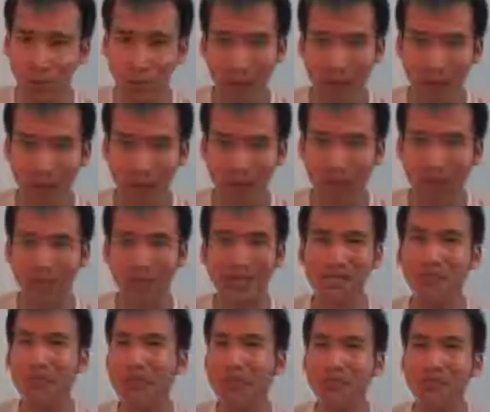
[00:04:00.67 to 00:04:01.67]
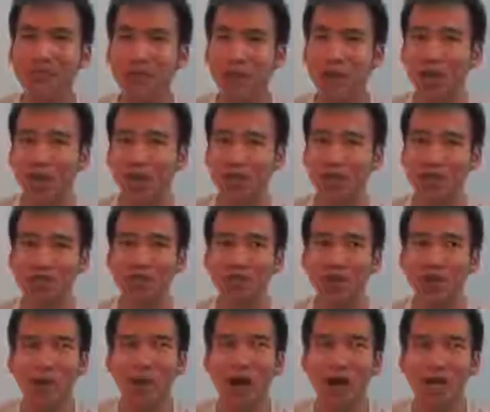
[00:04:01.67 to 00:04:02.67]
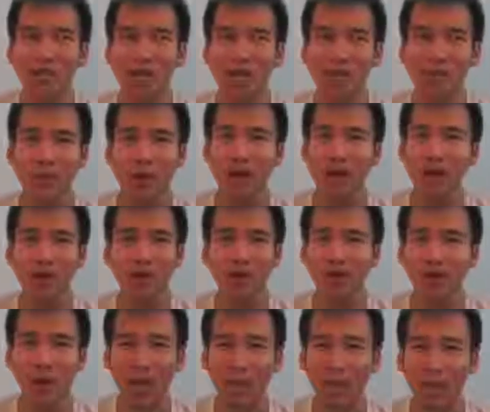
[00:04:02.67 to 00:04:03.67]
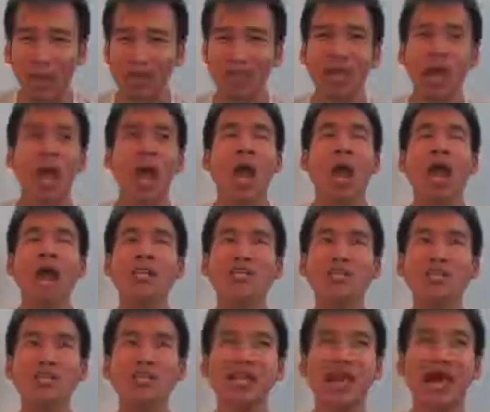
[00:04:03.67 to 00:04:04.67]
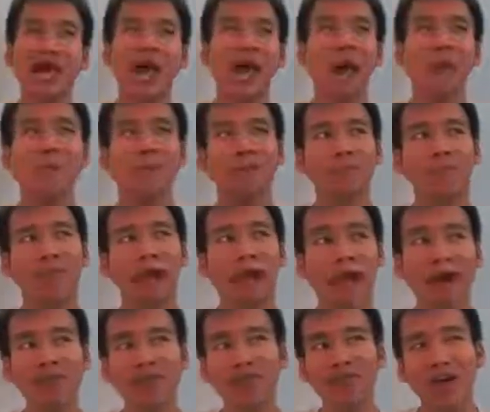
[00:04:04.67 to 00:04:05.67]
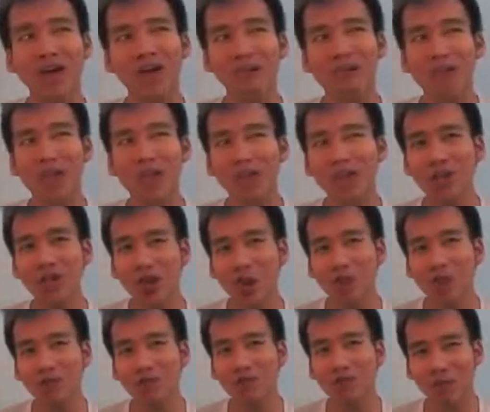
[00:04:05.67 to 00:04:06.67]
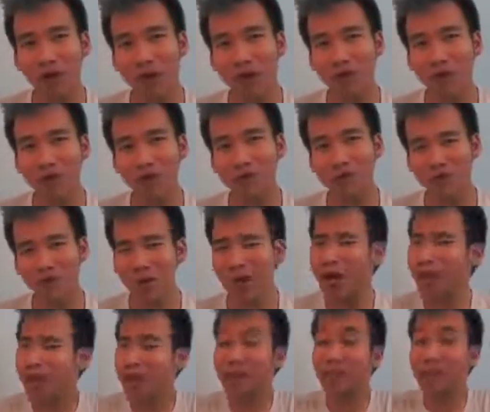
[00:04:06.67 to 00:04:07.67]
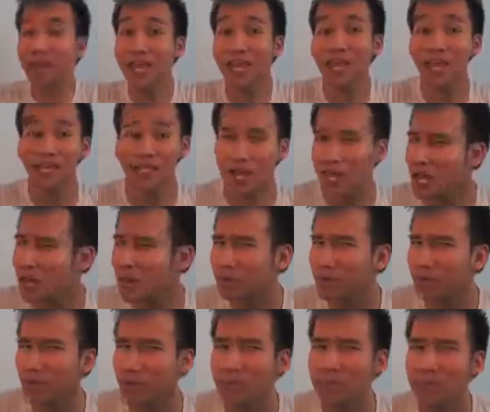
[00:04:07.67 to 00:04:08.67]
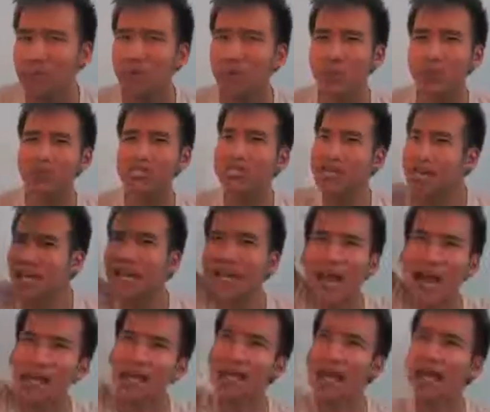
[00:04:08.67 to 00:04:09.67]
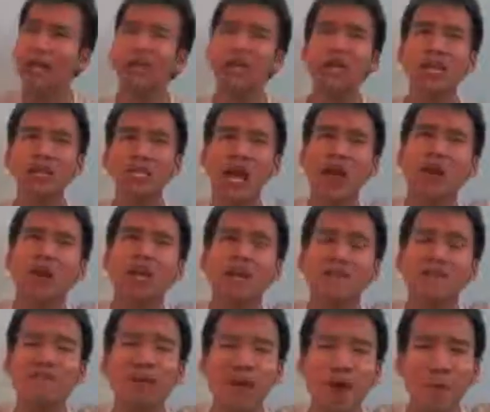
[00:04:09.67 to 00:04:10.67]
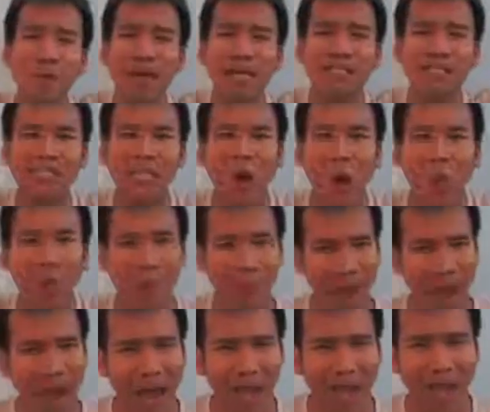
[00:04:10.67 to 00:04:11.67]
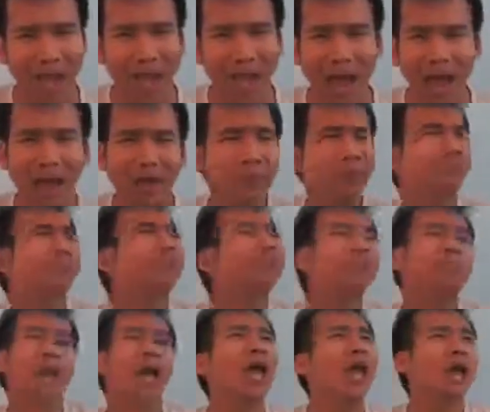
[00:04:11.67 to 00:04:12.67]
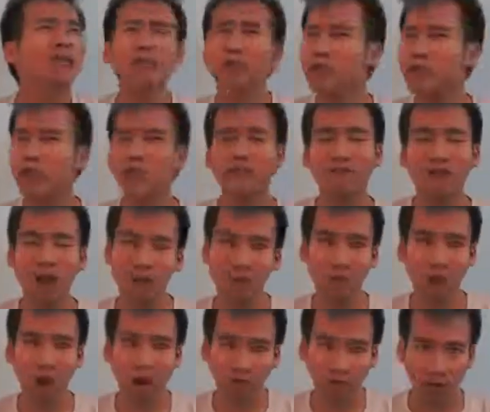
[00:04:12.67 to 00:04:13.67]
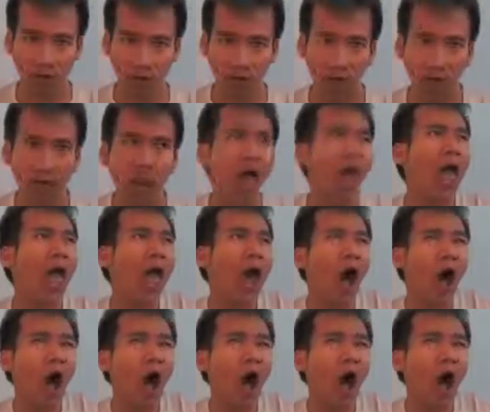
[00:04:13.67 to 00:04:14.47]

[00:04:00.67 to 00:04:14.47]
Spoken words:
do the math homework, because math was fucking easy. It's fucking college algebra. I know how to do that, bitch. It's just like, I thought he knew what the fuck he was doing, and I think he did know what the fuck he was doing, because he got a 98 on his. How could he fail mine so badly? Like, if he was trying to fuck me over, like,